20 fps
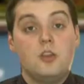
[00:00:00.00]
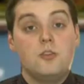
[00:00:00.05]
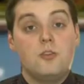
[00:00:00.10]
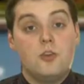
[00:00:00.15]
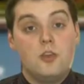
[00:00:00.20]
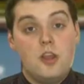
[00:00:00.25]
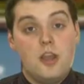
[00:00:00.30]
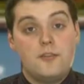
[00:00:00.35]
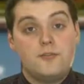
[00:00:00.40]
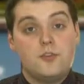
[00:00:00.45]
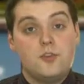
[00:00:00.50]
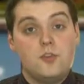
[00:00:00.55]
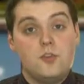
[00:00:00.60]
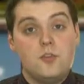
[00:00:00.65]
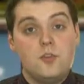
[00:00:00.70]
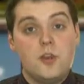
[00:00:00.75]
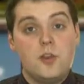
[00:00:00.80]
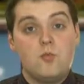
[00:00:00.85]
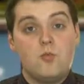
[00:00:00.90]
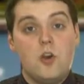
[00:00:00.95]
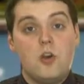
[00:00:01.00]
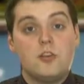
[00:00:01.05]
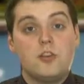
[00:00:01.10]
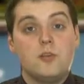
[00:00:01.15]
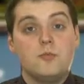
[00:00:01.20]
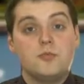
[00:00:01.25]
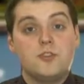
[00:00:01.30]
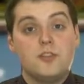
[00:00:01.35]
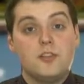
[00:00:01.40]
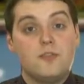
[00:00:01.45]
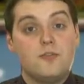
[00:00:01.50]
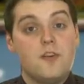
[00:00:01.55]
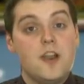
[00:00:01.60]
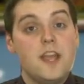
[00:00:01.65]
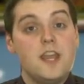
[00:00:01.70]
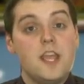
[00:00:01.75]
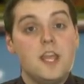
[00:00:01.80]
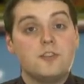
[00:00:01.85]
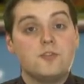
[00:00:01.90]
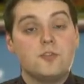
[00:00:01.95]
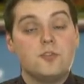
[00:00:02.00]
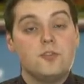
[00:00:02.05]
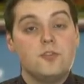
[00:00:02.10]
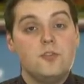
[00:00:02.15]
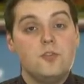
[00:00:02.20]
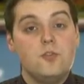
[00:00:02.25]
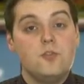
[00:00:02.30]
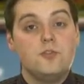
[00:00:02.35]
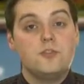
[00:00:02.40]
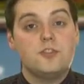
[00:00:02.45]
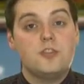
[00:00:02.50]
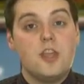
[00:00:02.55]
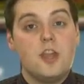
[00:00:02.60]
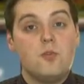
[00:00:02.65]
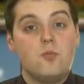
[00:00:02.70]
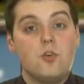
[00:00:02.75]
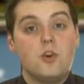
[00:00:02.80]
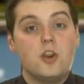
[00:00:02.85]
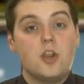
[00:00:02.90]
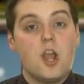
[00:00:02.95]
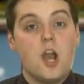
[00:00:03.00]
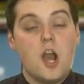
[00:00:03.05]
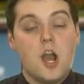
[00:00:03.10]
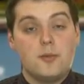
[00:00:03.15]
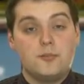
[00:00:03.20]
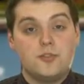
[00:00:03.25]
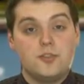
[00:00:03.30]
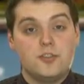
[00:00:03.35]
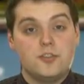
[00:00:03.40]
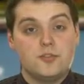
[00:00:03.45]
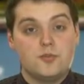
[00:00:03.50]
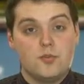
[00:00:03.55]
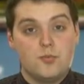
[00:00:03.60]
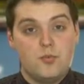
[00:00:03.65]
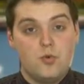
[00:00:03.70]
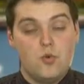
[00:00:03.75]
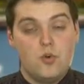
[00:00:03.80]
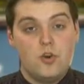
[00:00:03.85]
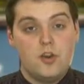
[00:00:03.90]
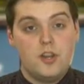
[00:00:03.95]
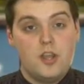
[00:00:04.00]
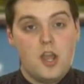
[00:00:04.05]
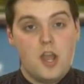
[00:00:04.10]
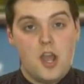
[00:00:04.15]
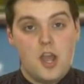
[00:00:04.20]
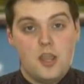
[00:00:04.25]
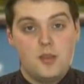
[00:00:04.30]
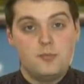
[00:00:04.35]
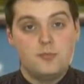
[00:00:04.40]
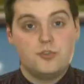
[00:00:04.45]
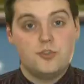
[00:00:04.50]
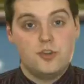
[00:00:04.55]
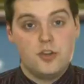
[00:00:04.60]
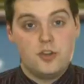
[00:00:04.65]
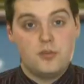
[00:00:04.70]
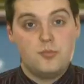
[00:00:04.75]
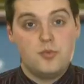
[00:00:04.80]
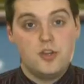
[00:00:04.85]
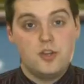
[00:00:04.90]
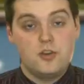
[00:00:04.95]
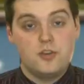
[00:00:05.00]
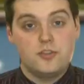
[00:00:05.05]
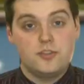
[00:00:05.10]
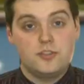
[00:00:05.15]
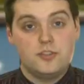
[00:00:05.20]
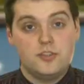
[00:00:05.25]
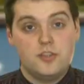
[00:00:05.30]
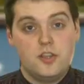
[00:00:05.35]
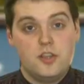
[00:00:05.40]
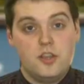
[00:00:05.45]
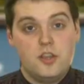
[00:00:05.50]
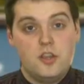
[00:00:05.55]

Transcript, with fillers: Good afternoon and welcome to the Financial News Network Options Report. I'm Chuck Pierce.